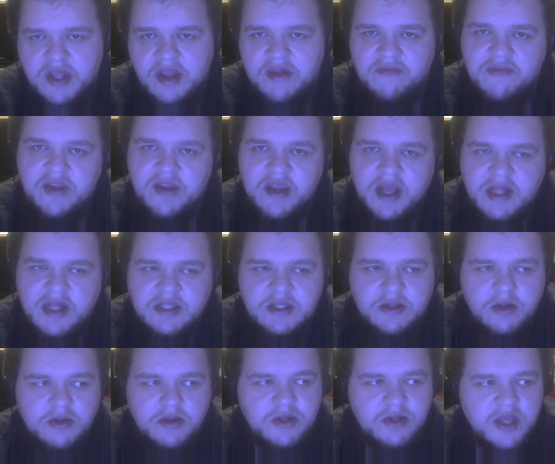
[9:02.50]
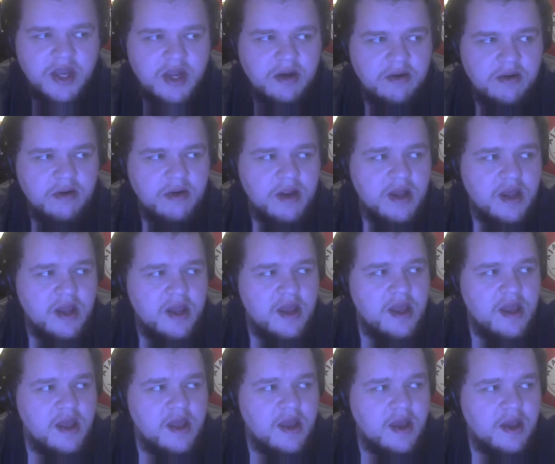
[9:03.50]
if he gets it all together.
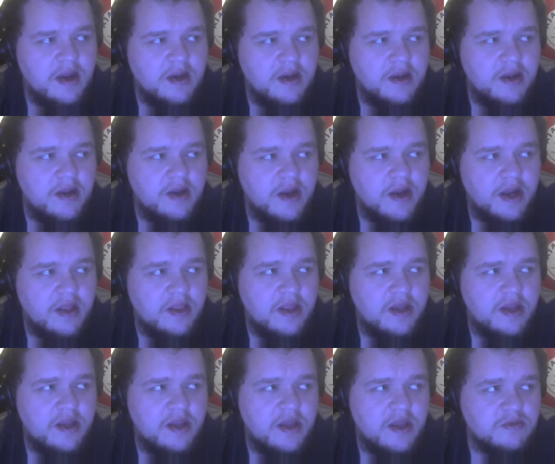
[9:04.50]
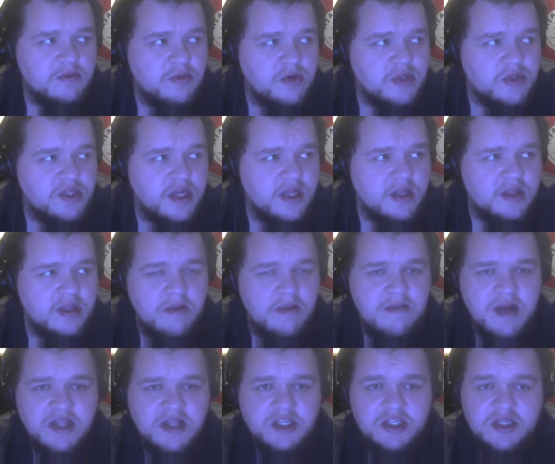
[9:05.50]
And I think he has more talent than
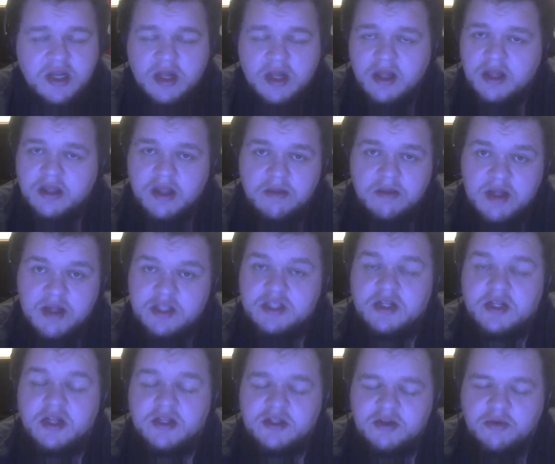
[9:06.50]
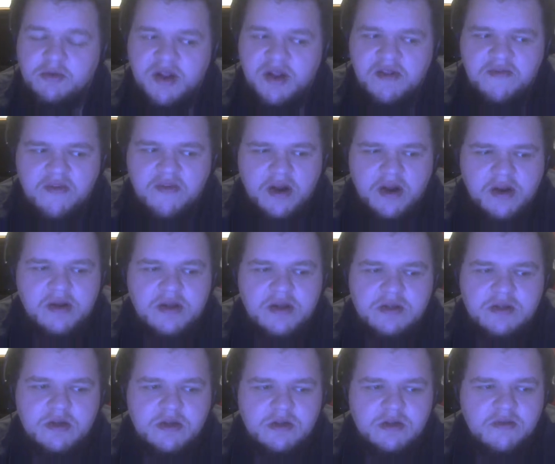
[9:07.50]
Matt Schnell. I think Matt Schnell is a great fighter.
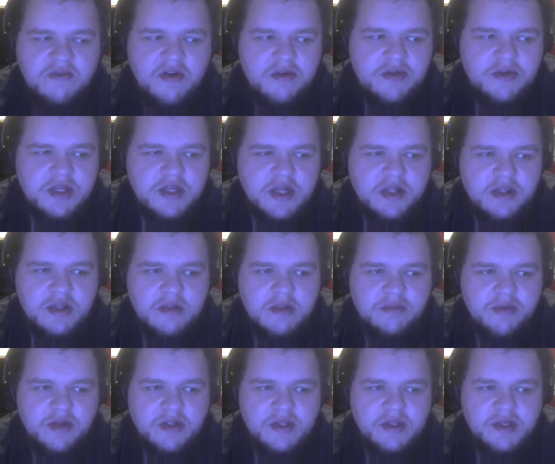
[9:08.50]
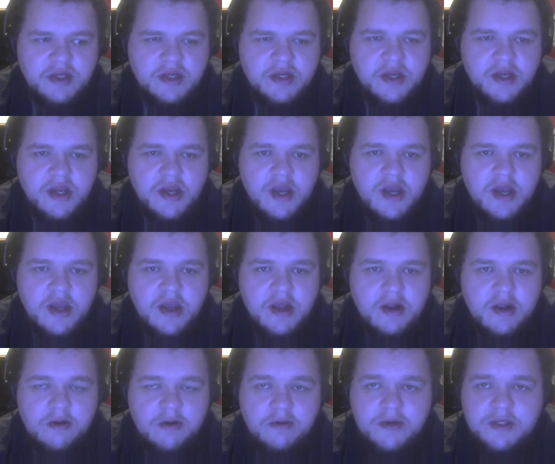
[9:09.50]
He's also very talented, but
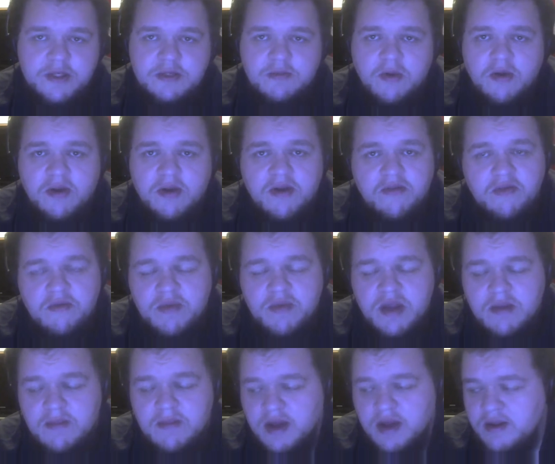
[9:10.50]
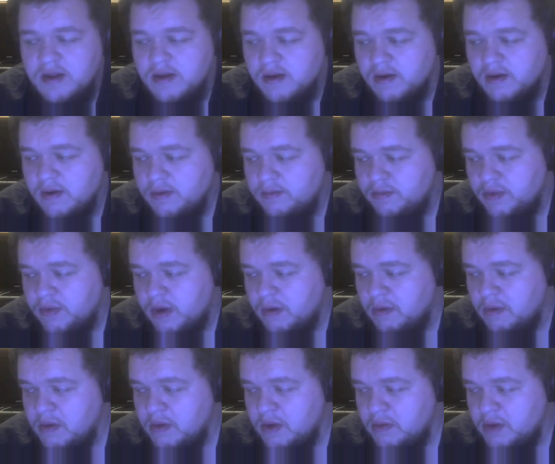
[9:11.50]
Louis Smolka, for me, man, here,
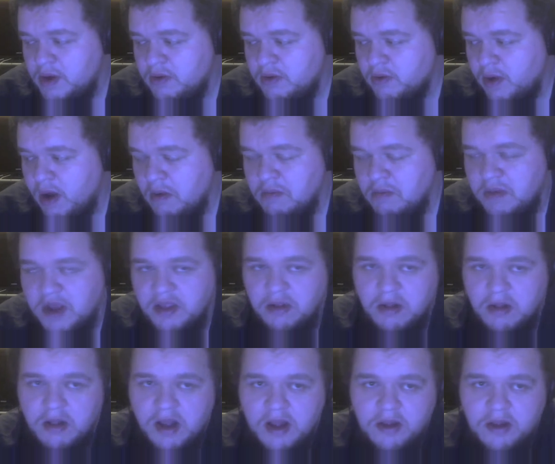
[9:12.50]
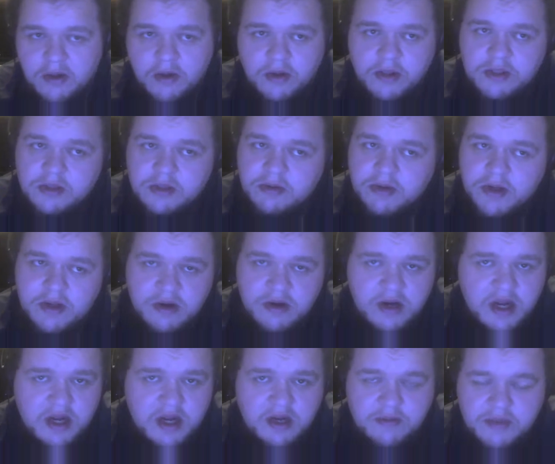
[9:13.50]
probably with a ground battle and also a
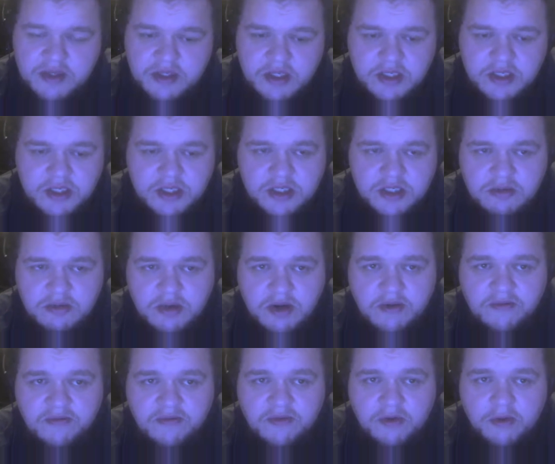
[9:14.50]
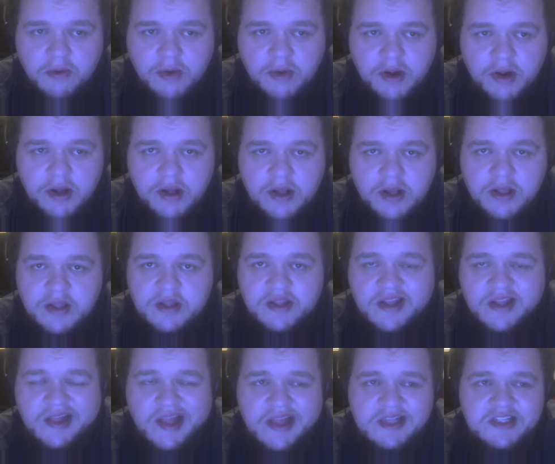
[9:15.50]
unanimous decision win for
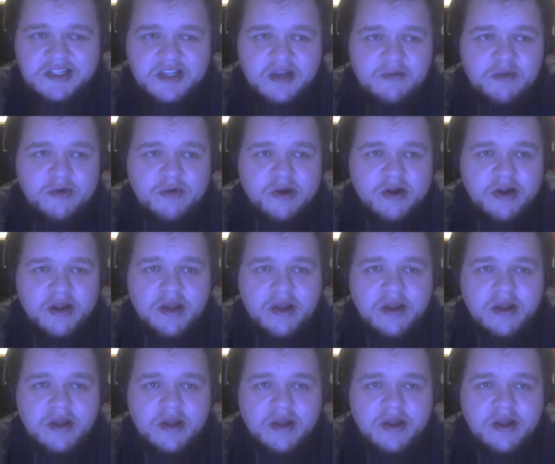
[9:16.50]
The Last Samurai.